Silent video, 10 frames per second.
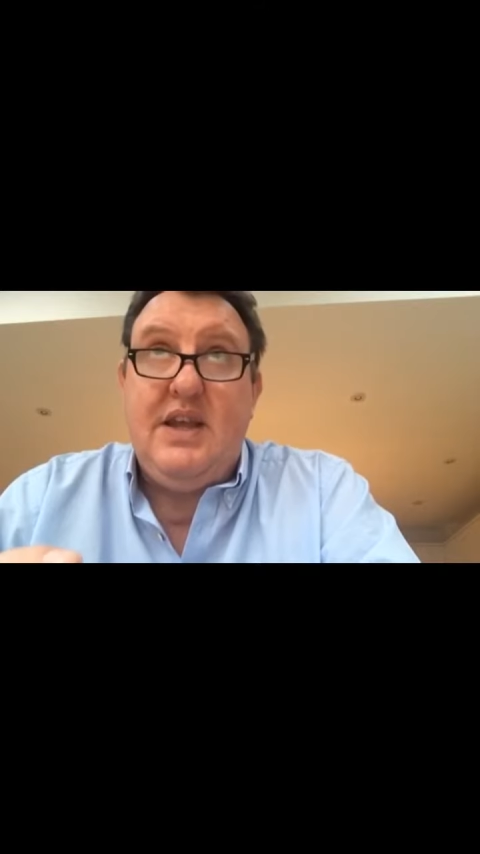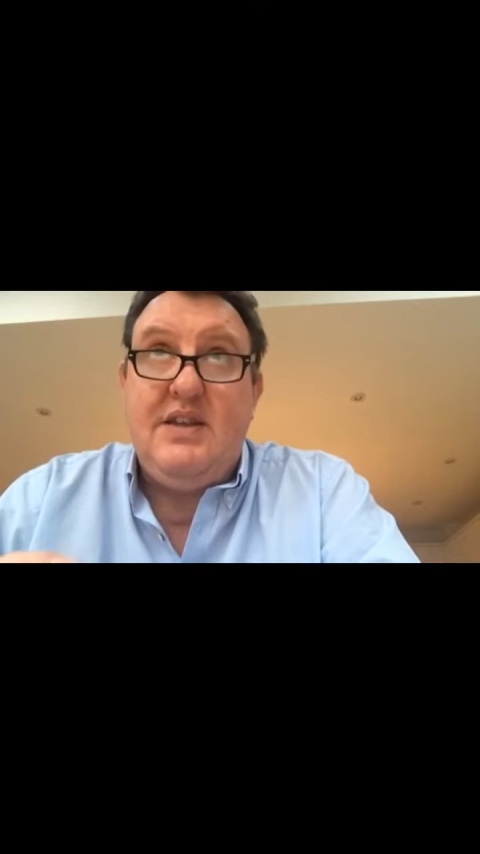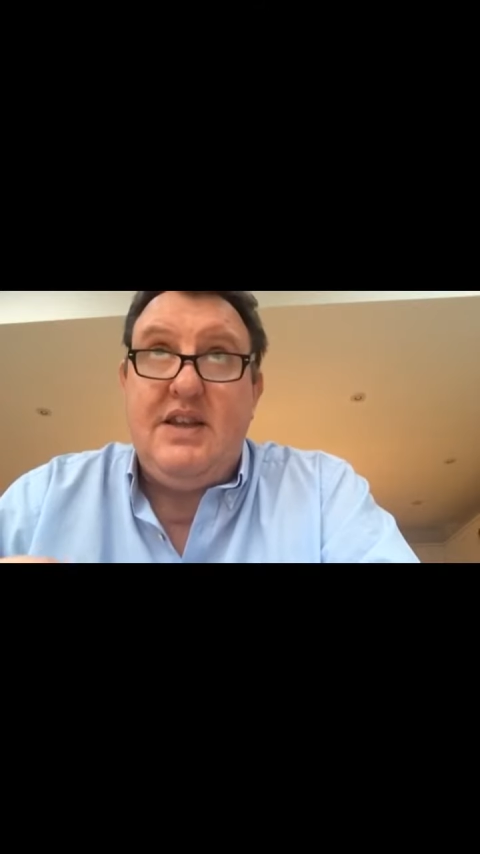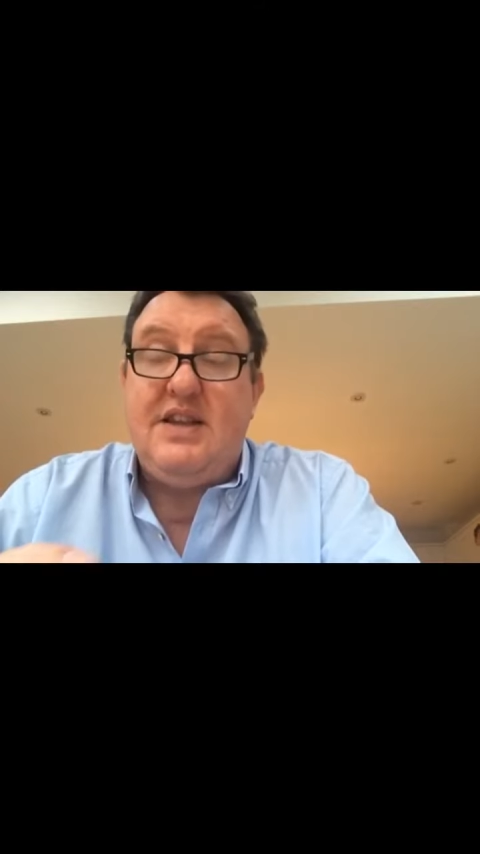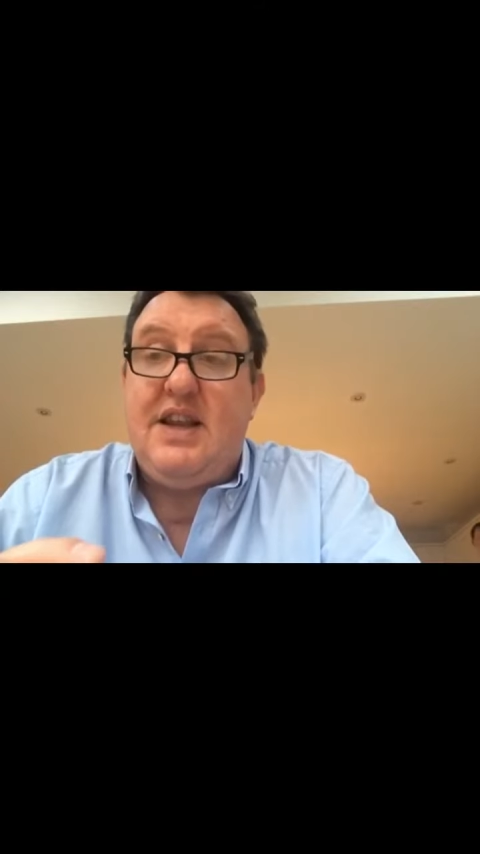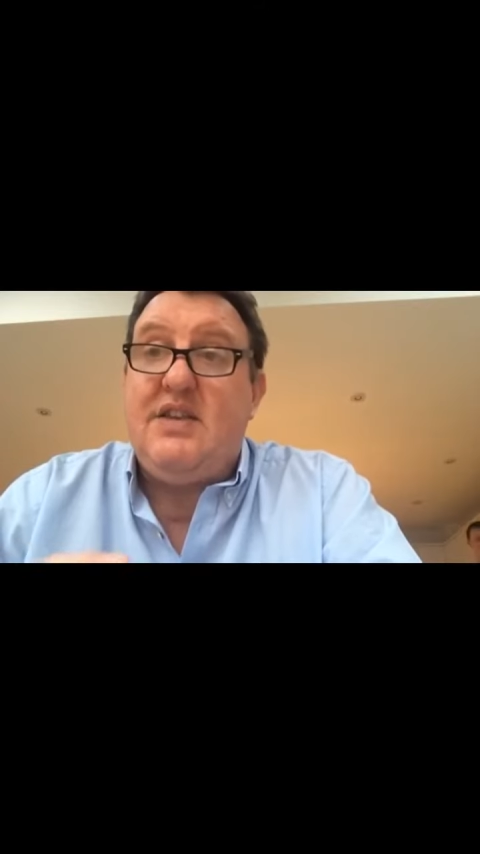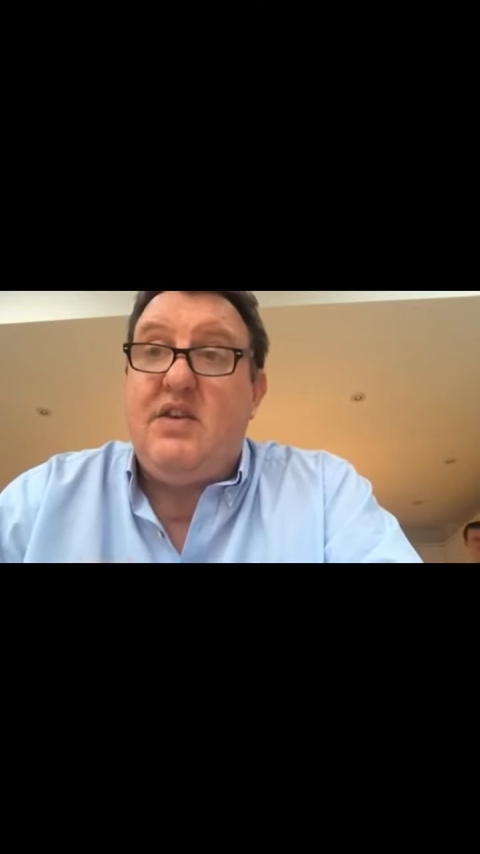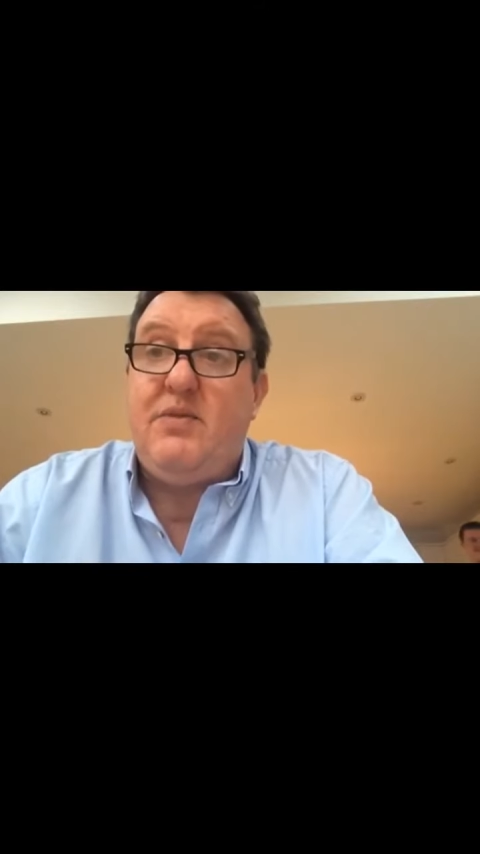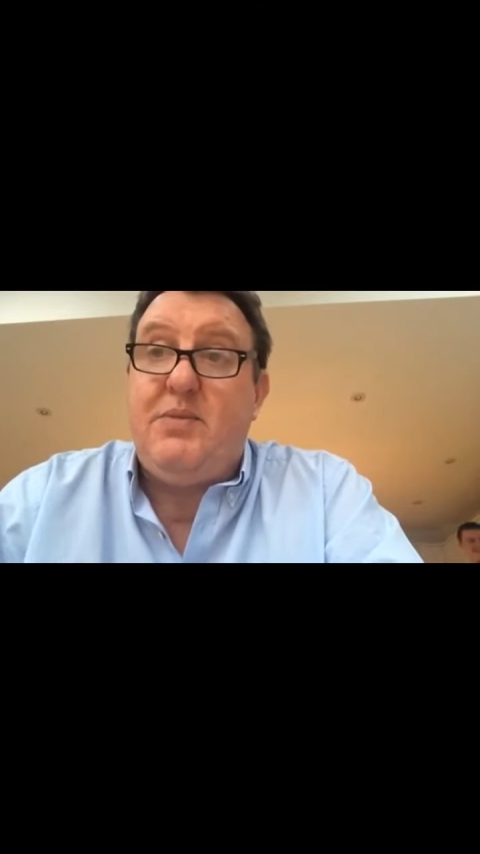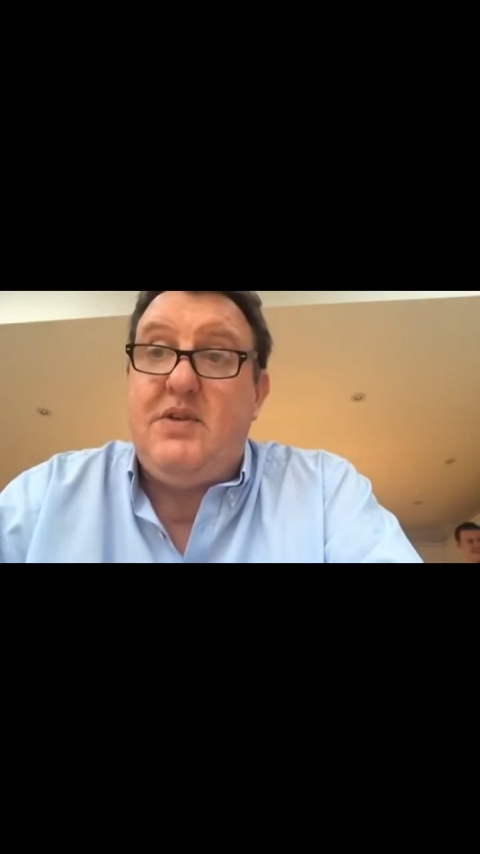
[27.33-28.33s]
Since I left
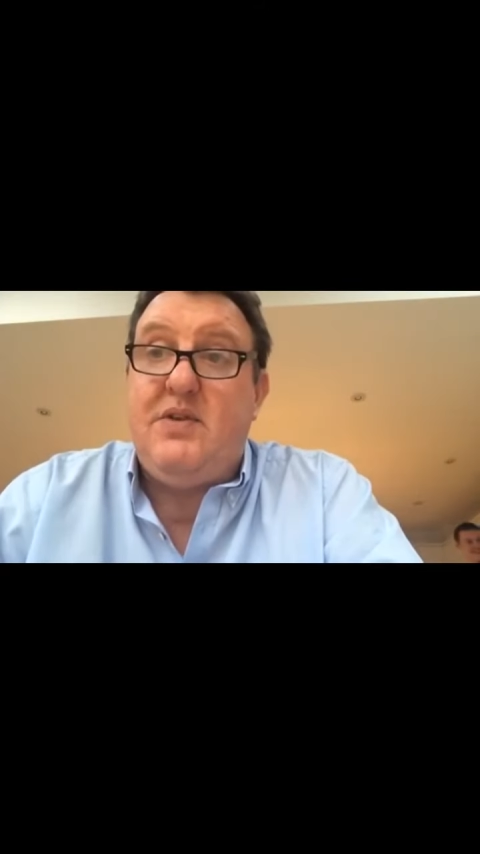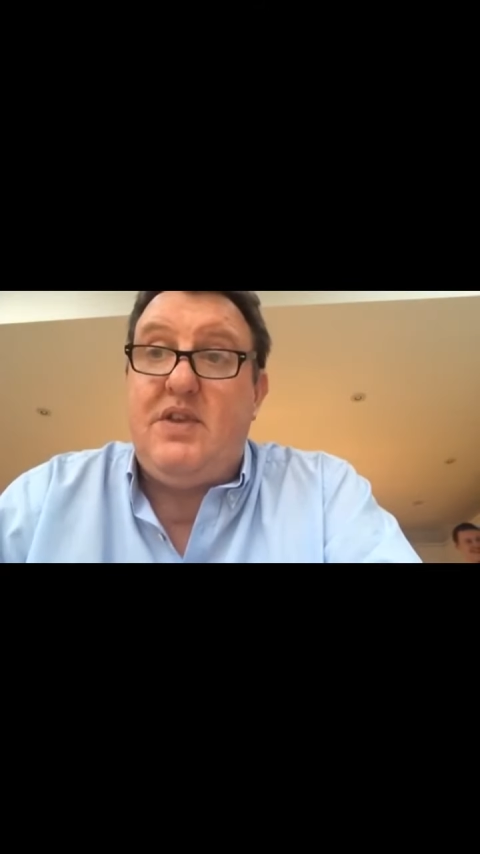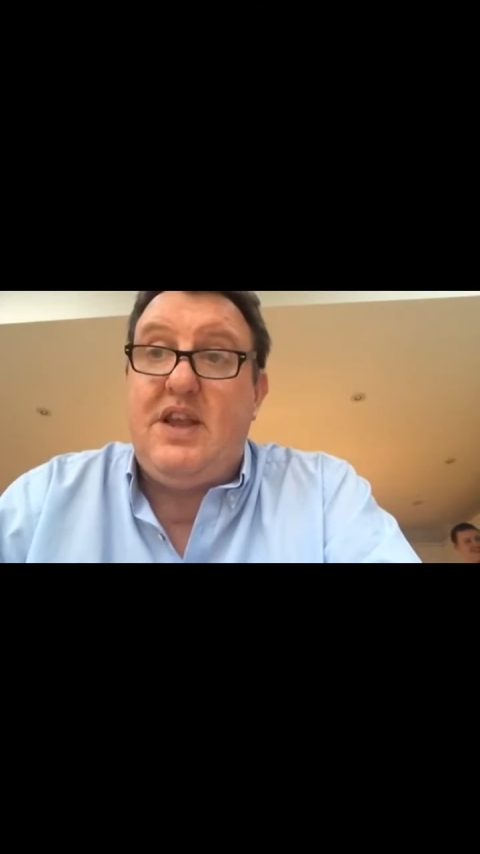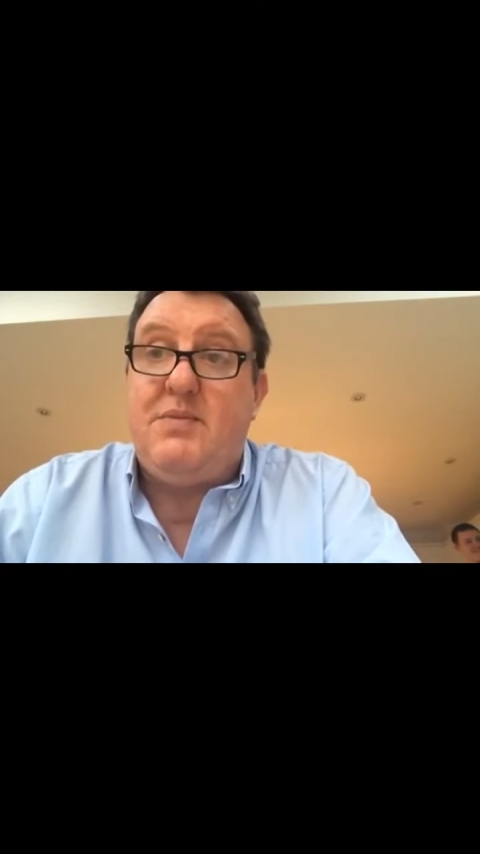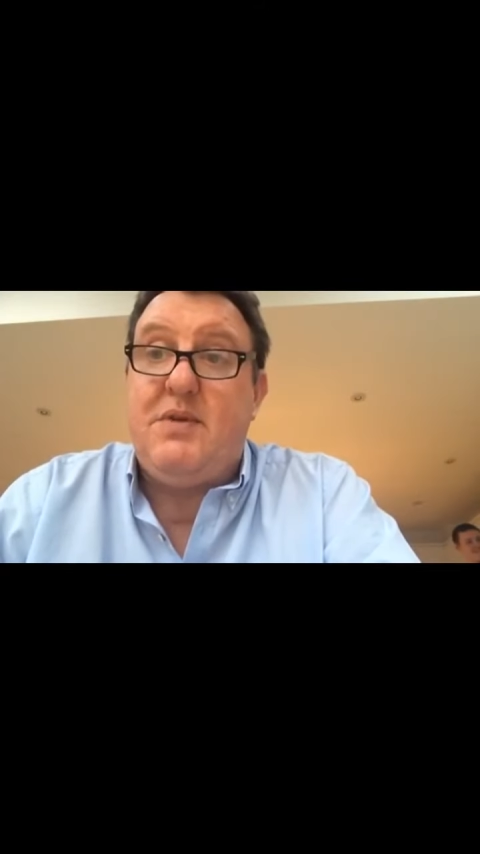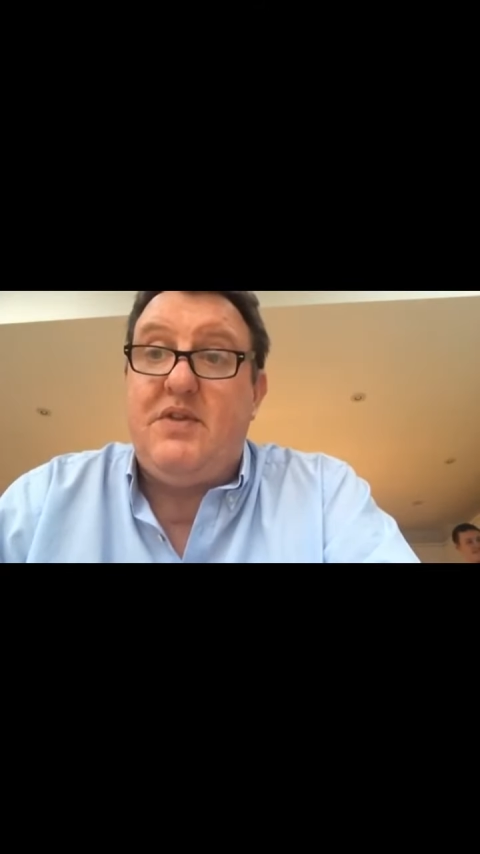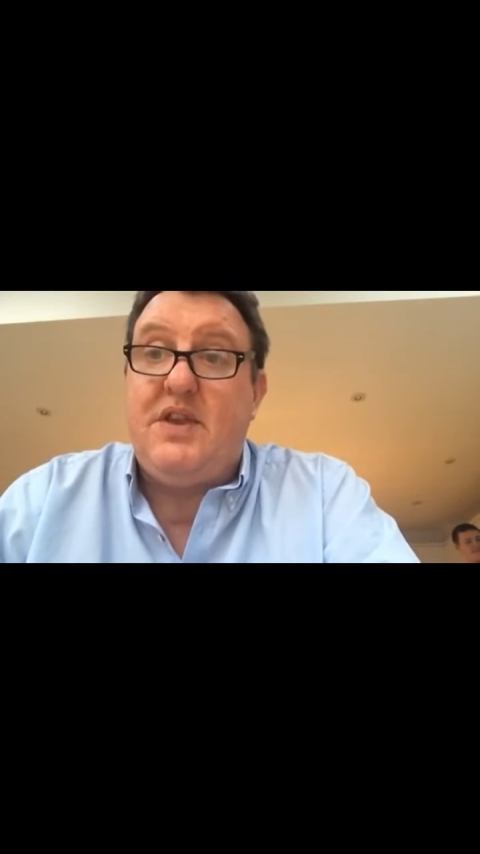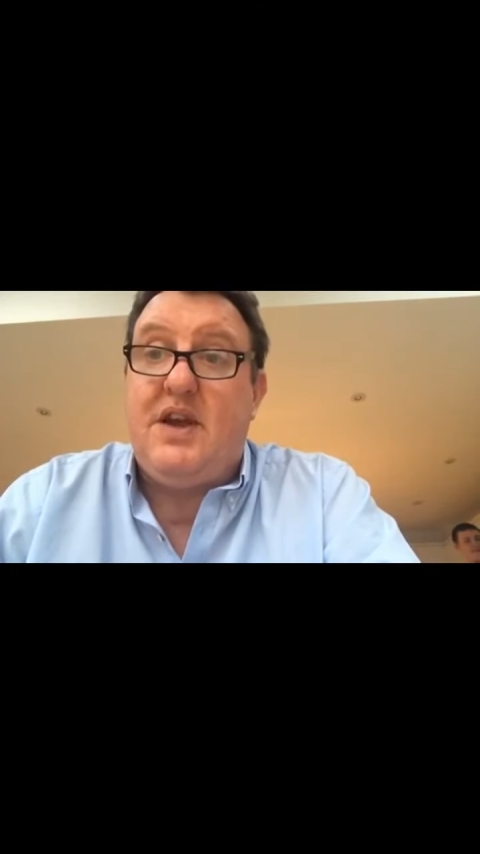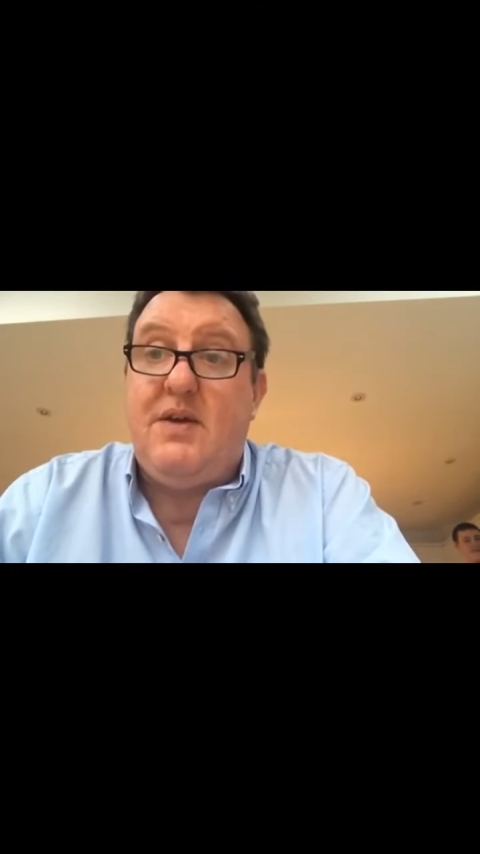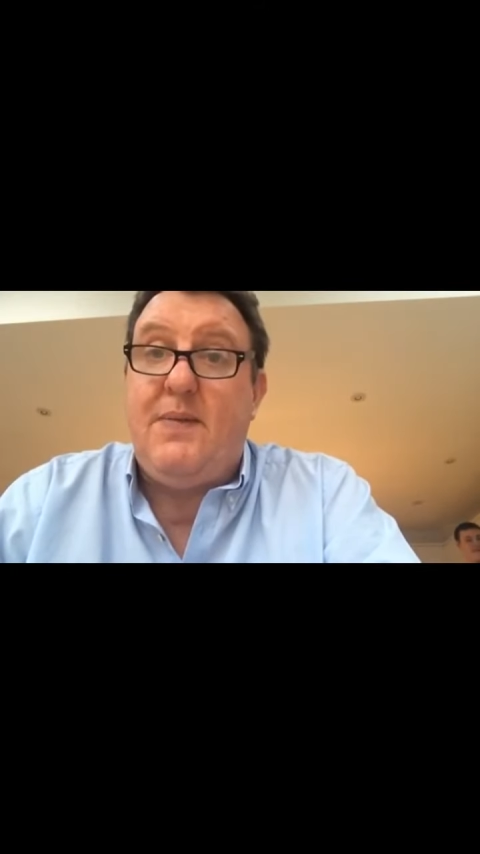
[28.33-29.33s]
hospital 6 months
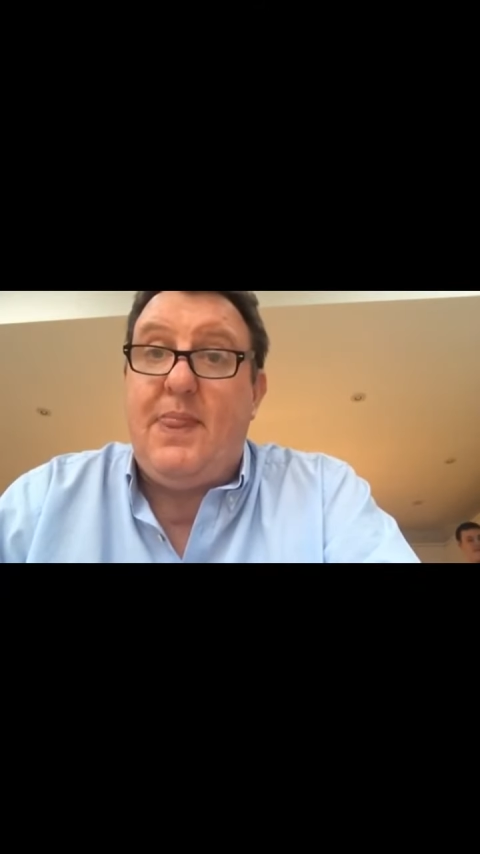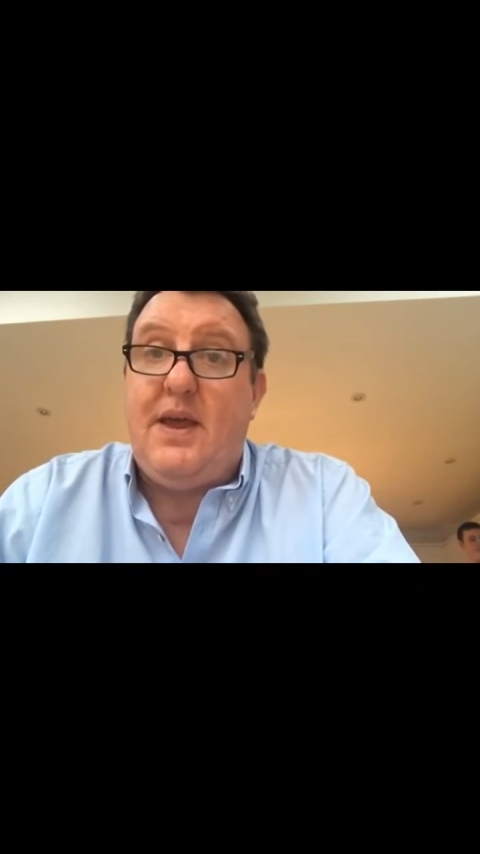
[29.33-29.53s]
ago,